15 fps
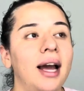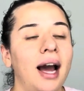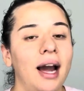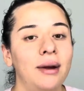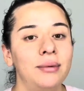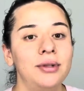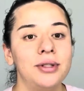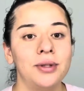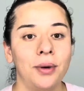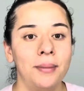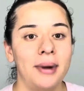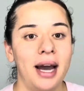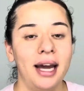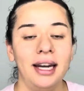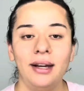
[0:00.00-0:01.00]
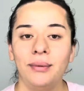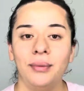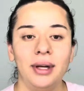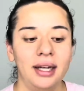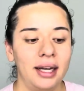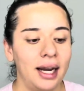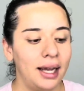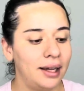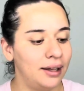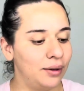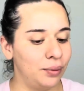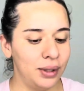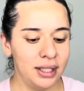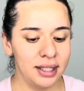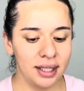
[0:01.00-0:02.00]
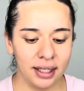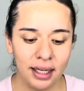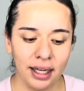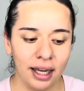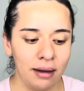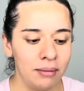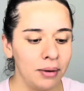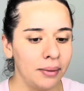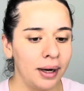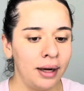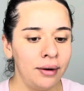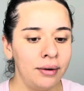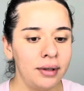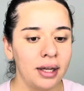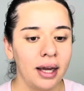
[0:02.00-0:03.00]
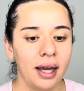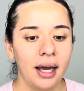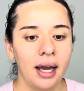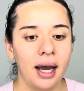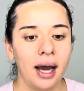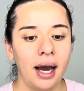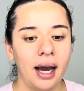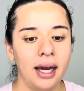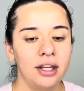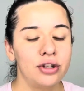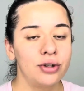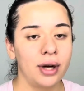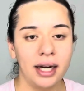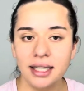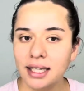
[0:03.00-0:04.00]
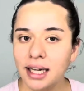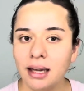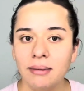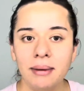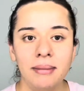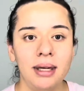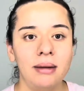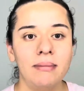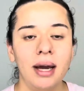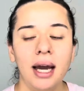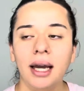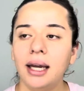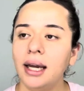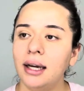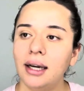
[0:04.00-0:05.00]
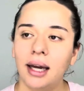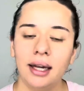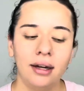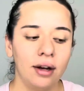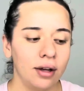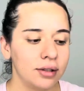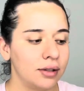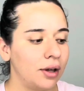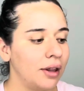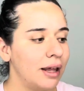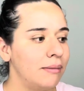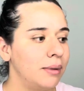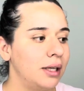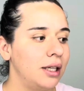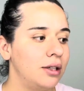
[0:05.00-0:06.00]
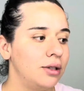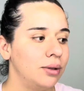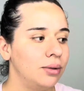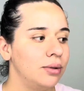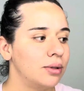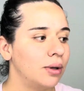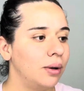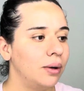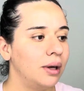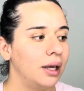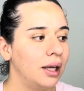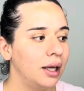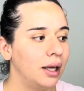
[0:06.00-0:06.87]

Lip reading: I was so mad. And when Sunday came around, I tried to get my money back and I lost all that money too. So